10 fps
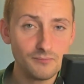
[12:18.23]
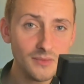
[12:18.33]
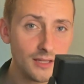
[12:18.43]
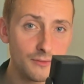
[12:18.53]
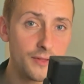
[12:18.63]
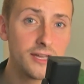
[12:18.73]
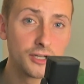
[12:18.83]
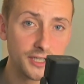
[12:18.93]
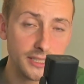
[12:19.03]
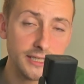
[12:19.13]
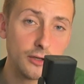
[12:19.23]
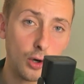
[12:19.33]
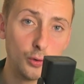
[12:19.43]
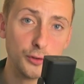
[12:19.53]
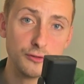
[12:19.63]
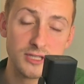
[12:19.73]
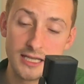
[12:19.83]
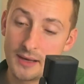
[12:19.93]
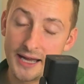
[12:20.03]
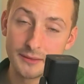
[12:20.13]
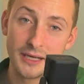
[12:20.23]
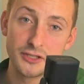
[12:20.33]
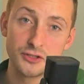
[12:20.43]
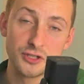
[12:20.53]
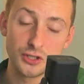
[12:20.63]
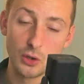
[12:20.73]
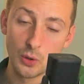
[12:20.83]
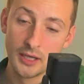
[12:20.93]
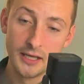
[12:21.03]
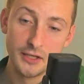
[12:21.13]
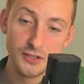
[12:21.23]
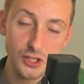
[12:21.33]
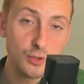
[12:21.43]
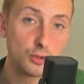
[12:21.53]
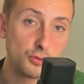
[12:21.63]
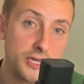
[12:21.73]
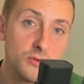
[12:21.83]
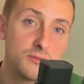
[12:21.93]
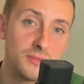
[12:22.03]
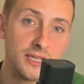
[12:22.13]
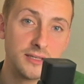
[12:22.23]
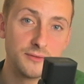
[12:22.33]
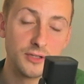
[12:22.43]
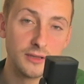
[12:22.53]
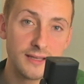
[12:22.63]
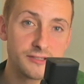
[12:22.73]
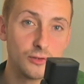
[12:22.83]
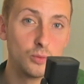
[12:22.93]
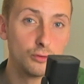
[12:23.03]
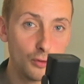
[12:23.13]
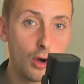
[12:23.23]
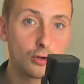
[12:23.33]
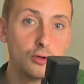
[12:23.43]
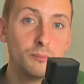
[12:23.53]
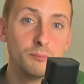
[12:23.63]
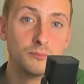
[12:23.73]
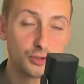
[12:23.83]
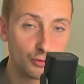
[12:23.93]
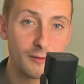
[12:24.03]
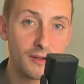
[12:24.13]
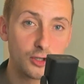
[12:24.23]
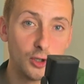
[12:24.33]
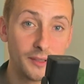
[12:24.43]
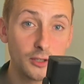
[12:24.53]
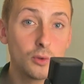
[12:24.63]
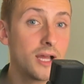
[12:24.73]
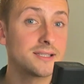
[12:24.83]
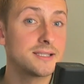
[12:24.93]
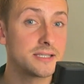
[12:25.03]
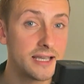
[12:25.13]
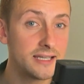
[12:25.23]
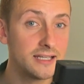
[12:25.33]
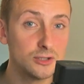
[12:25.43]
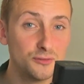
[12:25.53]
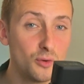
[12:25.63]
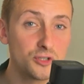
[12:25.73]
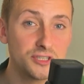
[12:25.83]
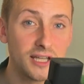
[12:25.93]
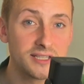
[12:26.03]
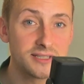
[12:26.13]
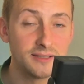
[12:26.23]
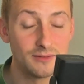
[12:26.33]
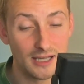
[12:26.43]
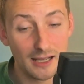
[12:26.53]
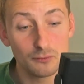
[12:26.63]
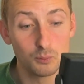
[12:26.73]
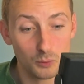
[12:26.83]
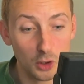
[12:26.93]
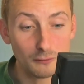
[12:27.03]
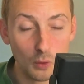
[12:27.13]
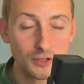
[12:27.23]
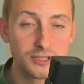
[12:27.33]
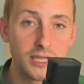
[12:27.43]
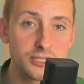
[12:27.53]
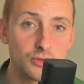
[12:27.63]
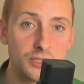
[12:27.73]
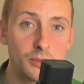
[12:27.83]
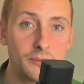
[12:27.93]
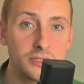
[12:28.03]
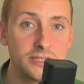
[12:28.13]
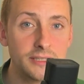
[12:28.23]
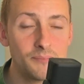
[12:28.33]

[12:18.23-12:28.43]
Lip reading: they are going to need a whole new team and a manager. So do you agree with me that Leicester will not come straight back up? I don't like to say it. I love watching Leicester. I have loved watching Leicester in the Premier League